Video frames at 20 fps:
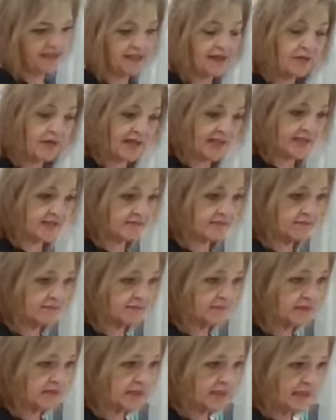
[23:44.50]
All right.
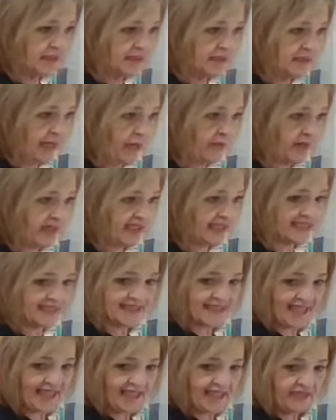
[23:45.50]
Now we're going to
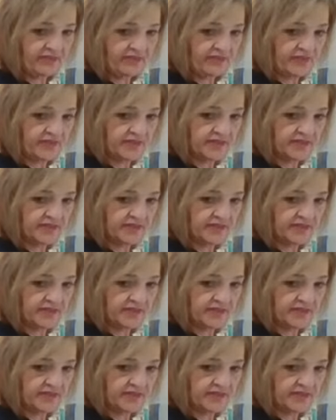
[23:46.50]
save.